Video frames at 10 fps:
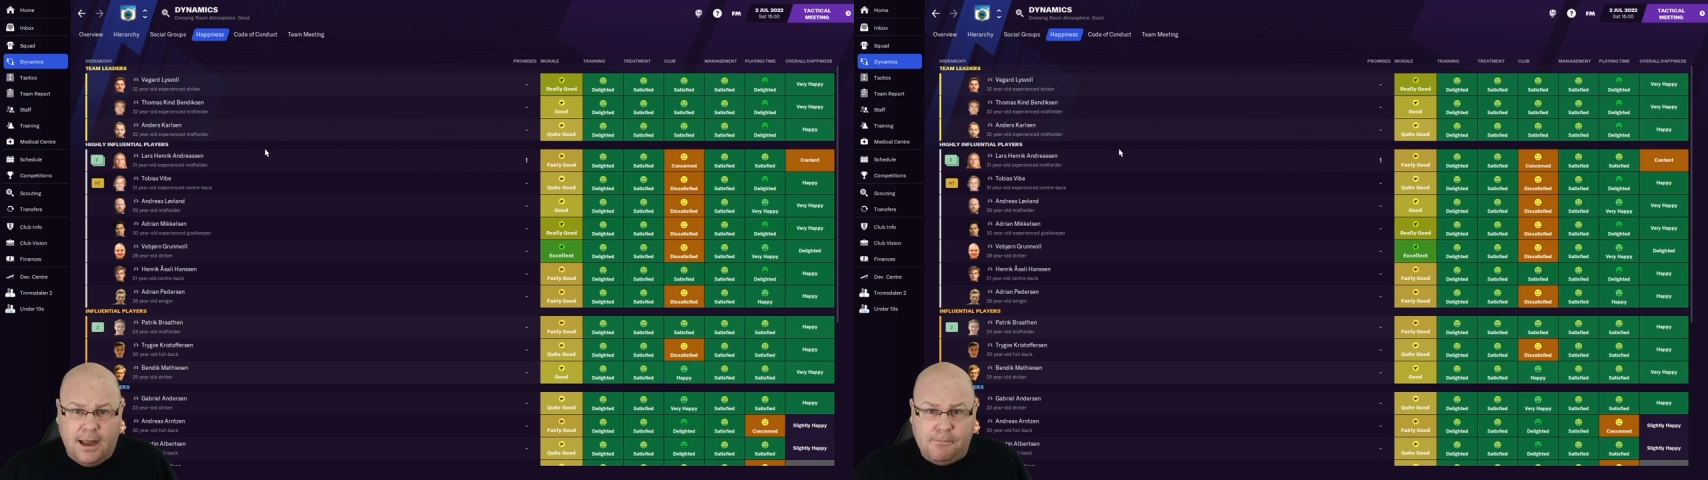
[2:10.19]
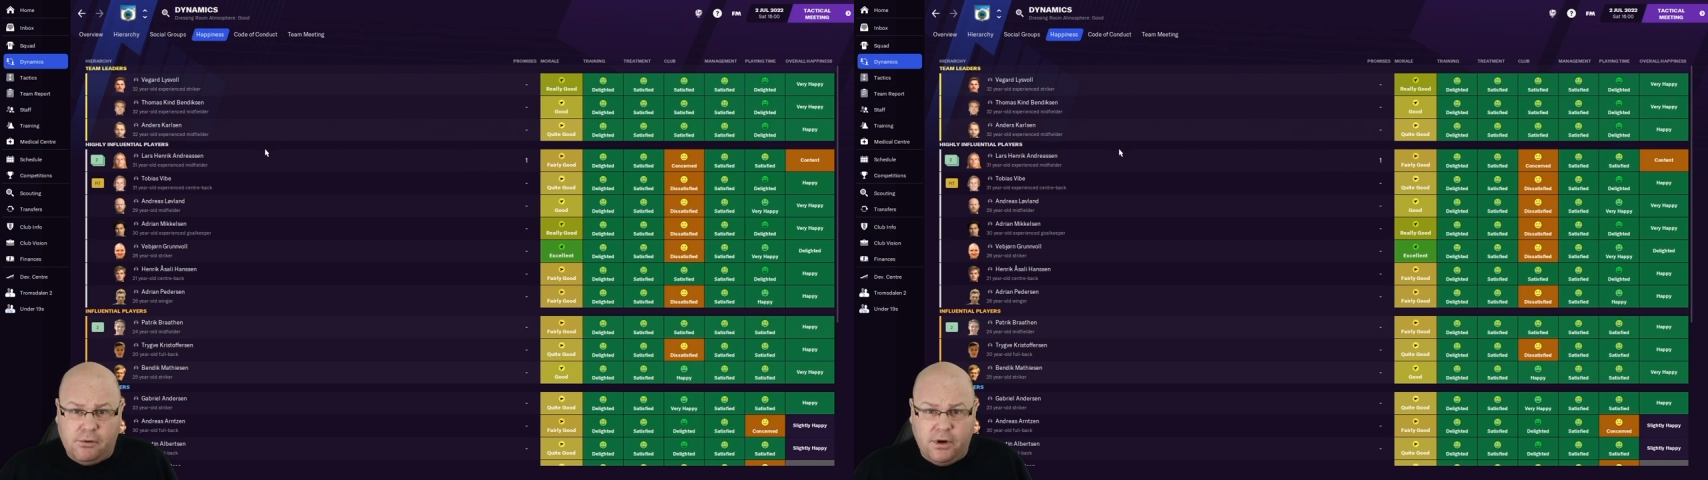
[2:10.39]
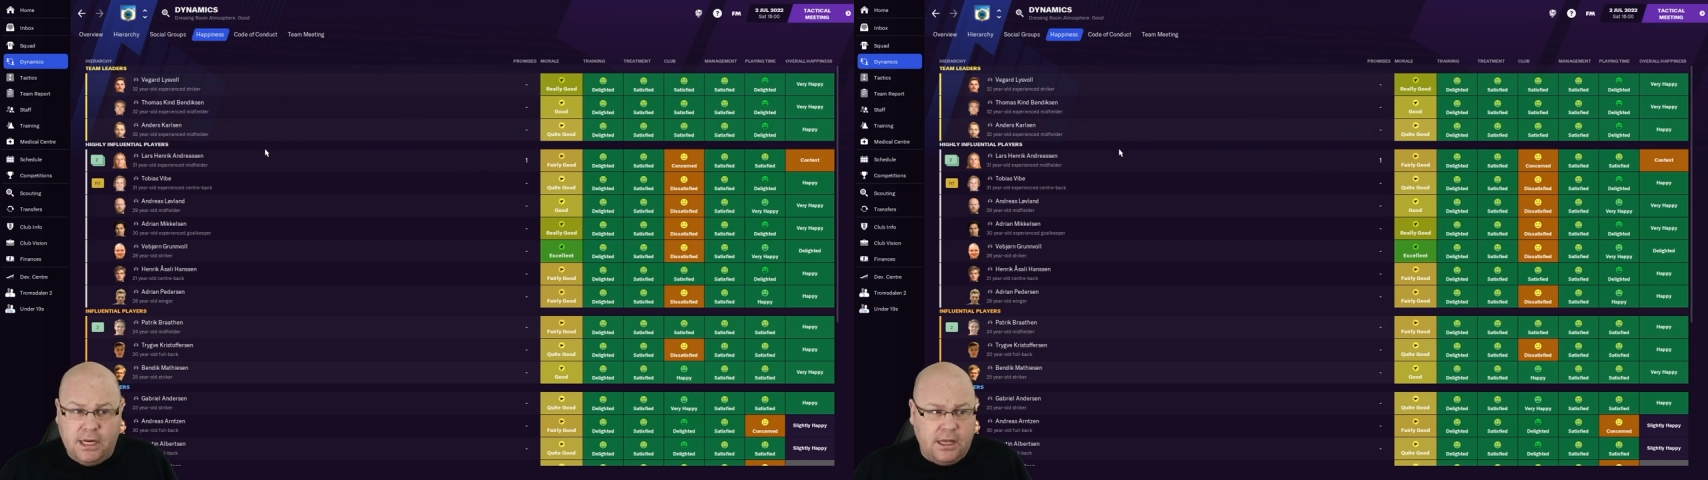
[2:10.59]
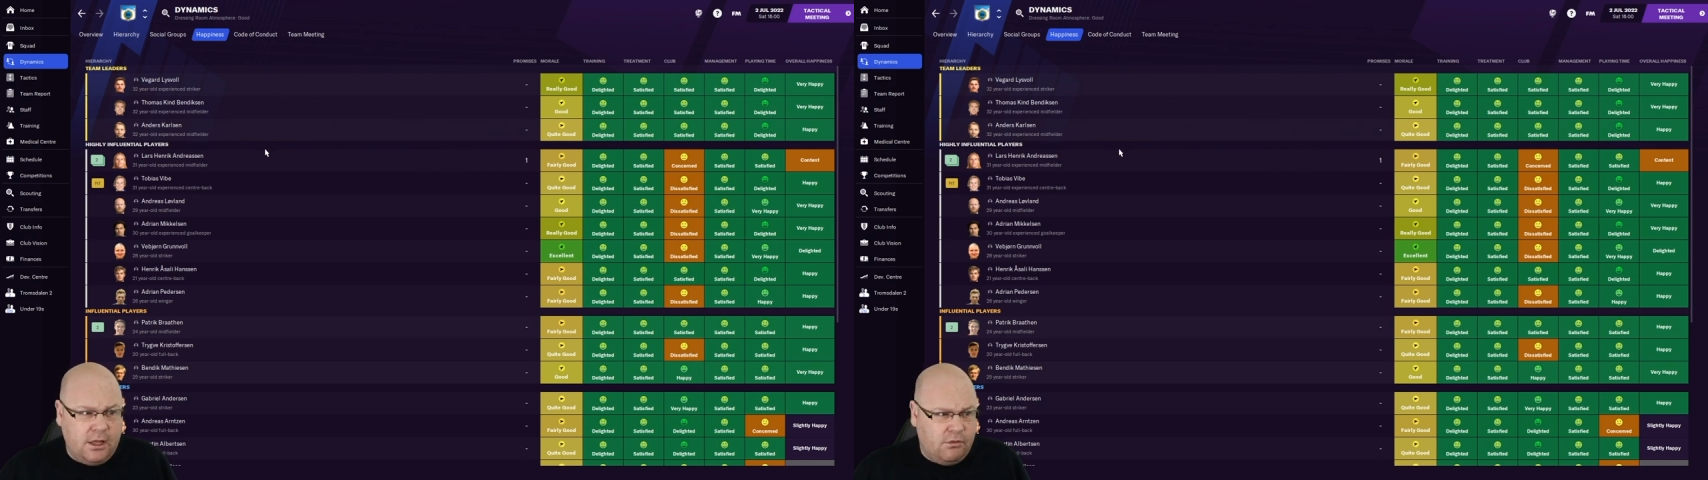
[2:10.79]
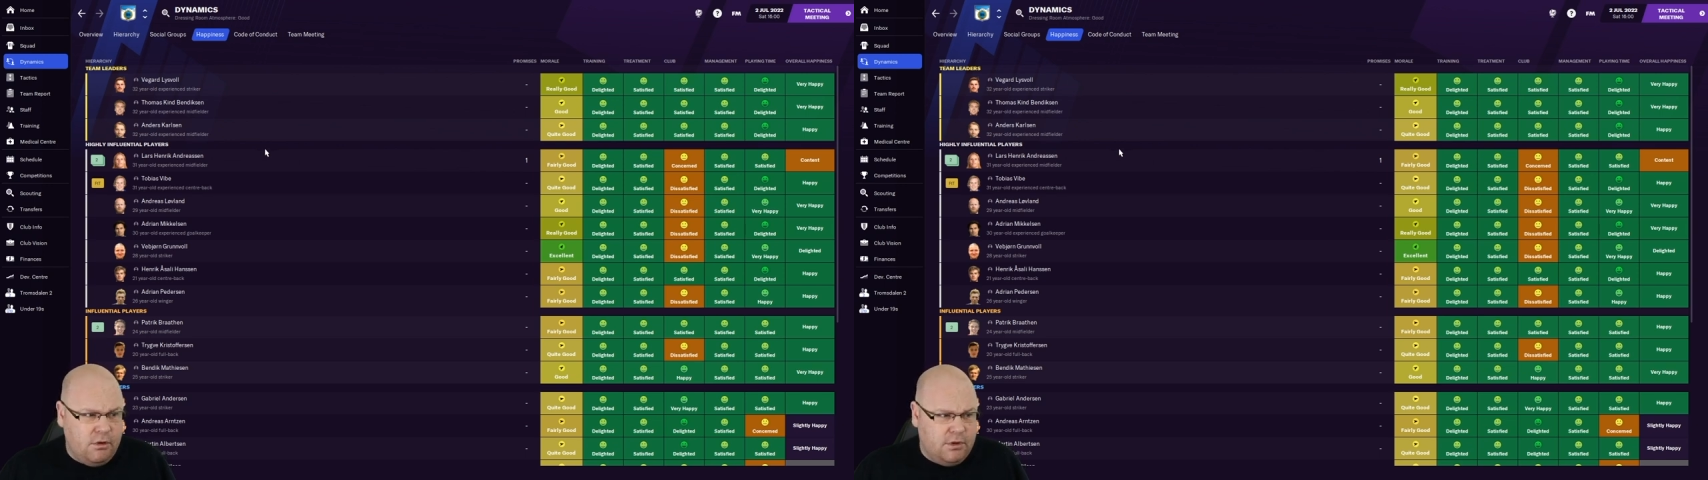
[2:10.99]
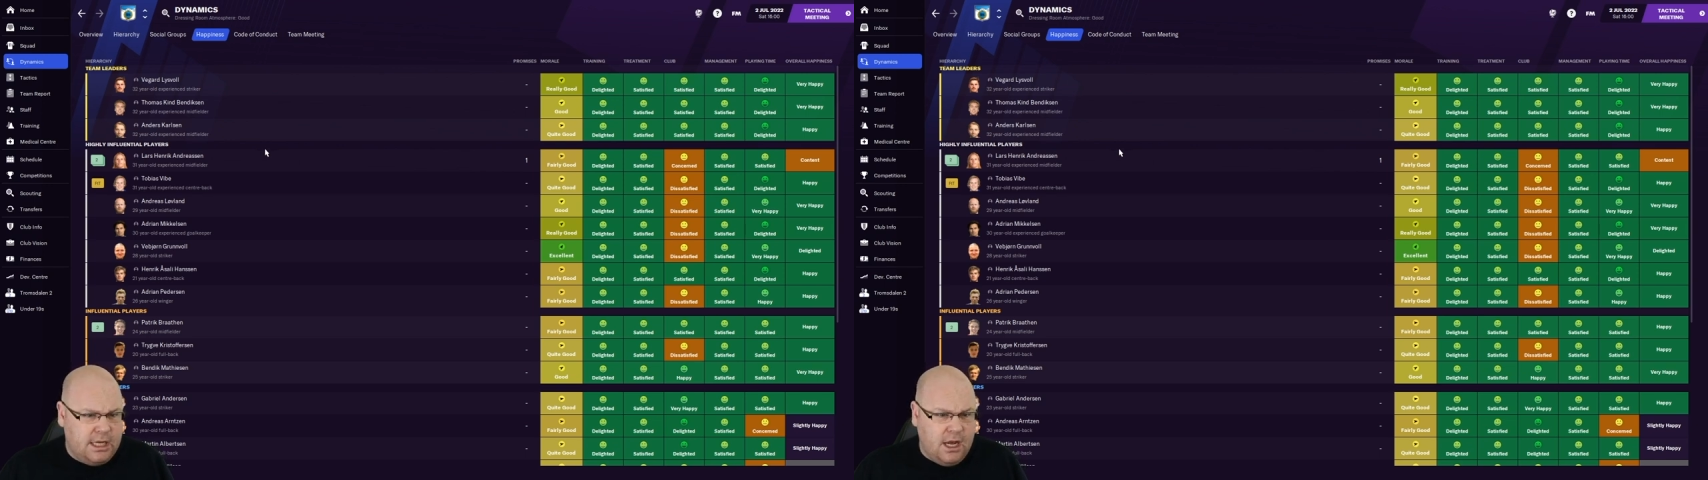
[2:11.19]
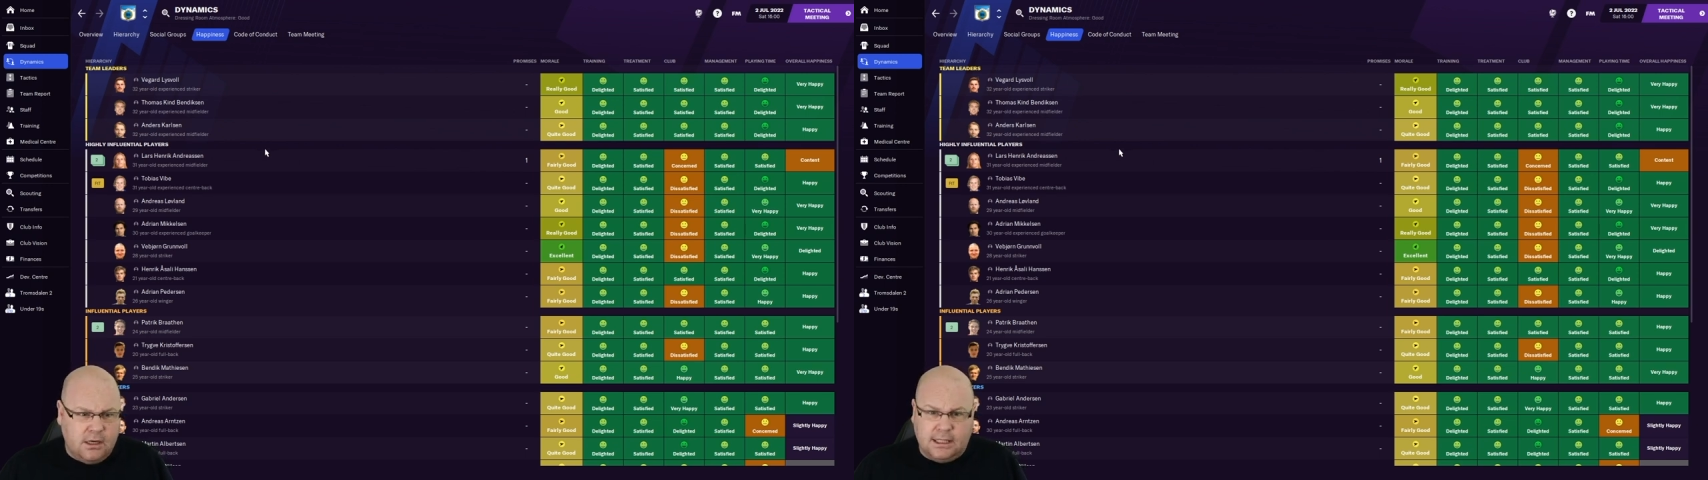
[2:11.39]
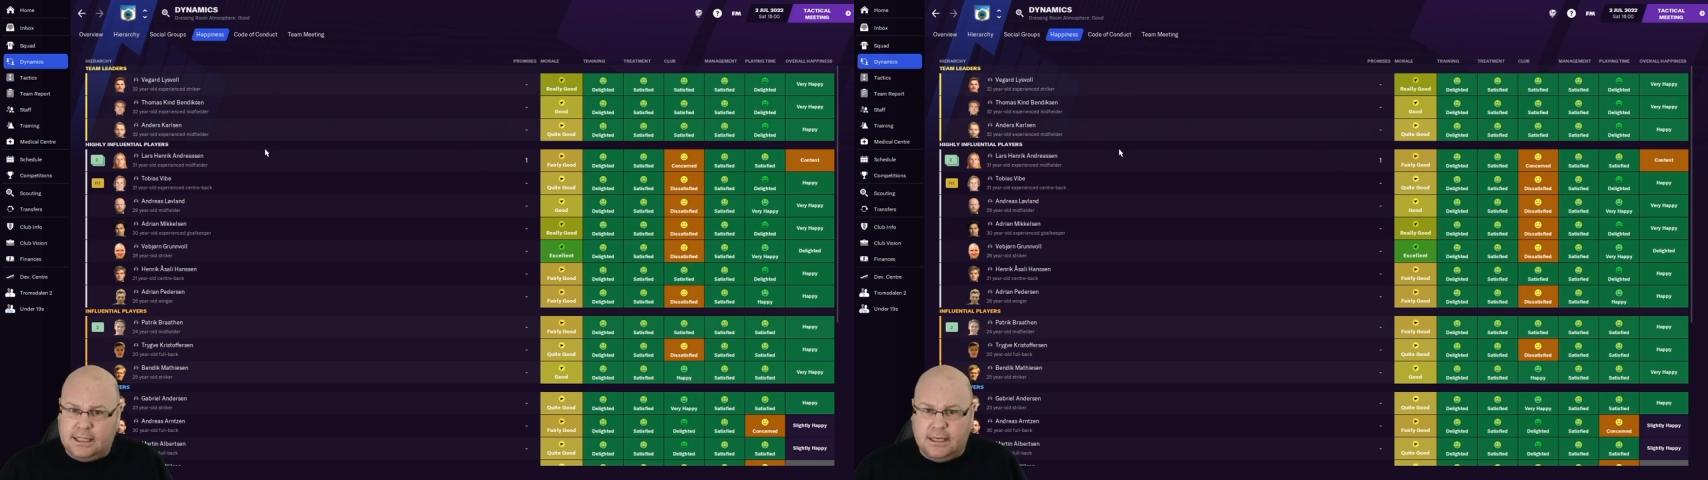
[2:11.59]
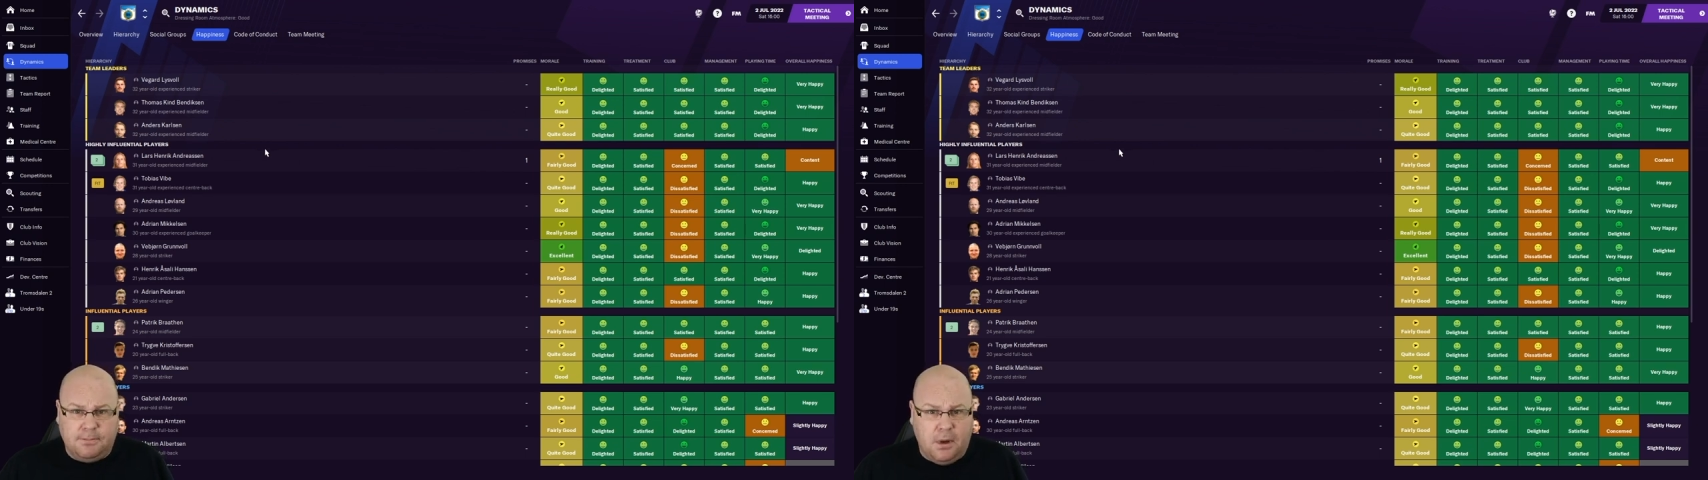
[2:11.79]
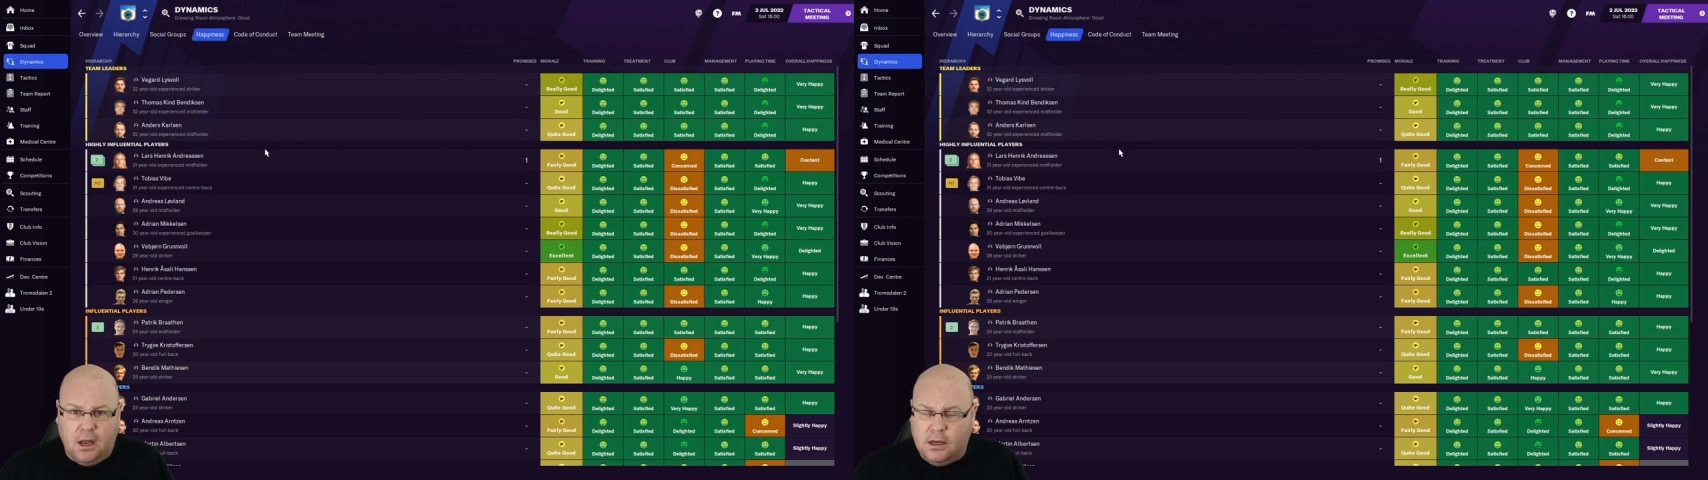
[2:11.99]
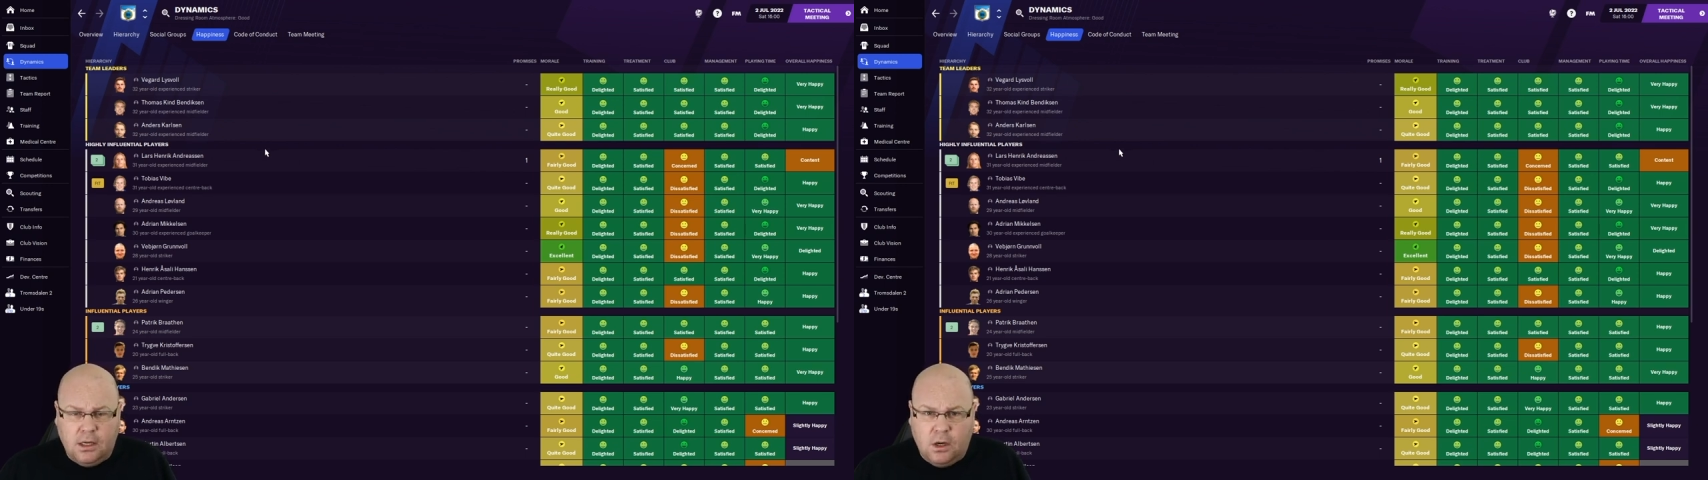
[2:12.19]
and bringing through the youngsters, but